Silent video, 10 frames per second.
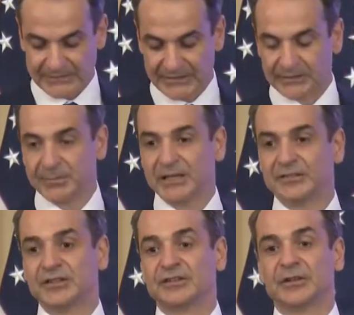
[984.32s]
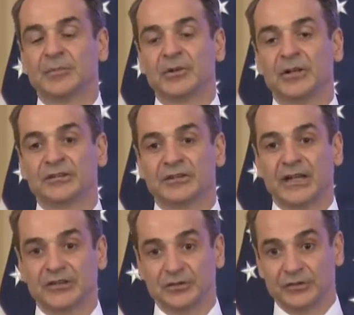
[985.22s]
It places upon us,
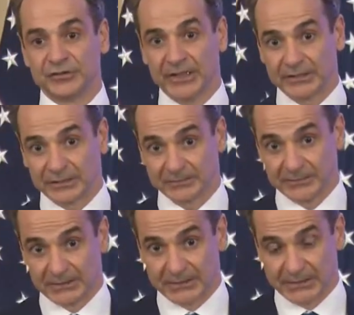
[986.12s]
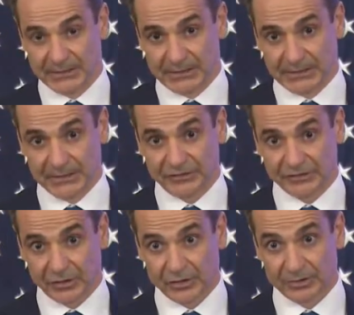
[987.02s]
as you said, a
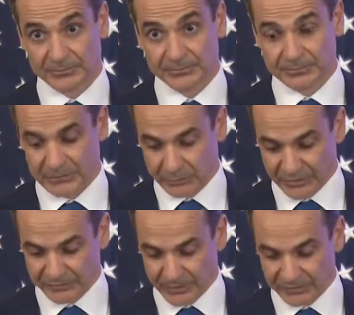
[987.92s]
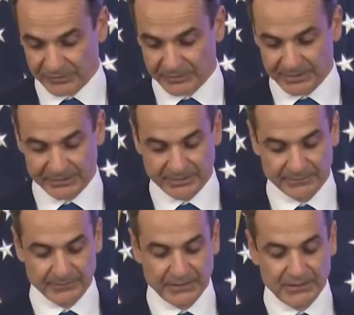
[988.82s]
solemn responsibility
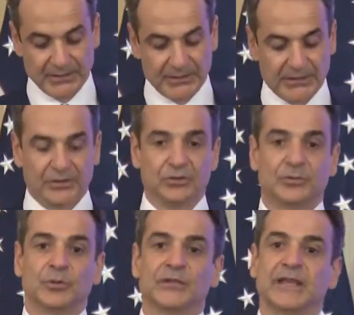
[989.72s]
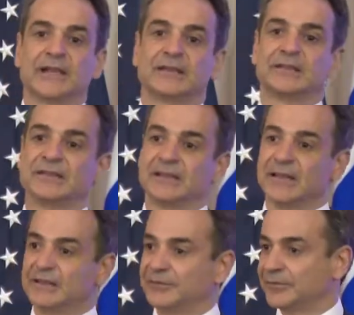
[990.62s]
to protect
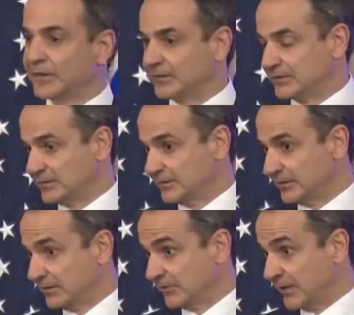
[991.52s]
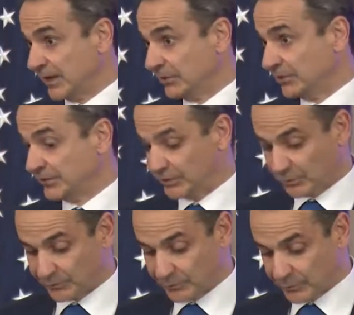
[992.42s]
and defend the values that
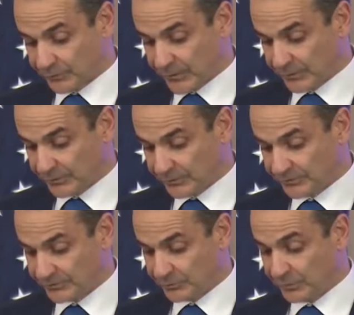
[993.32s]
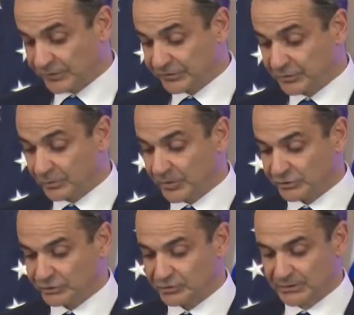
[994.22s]
our forefathers risked so
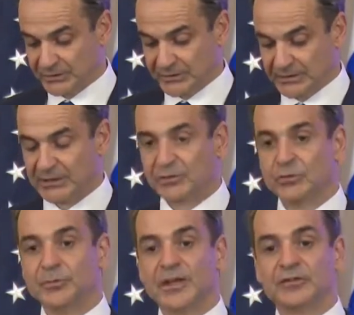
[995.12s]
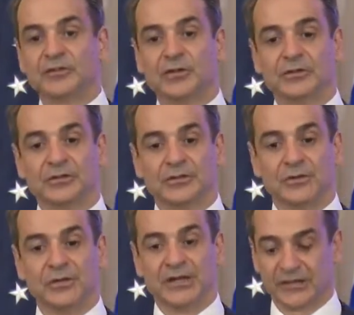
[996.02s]
much to pass on
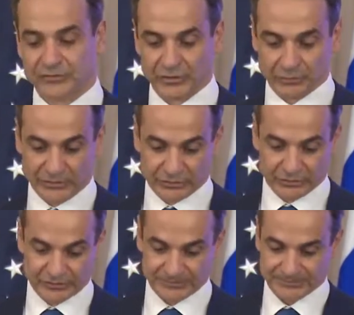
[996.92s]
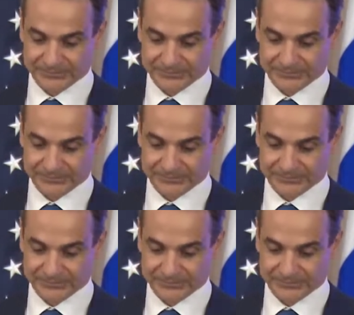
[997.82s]
to the next generations.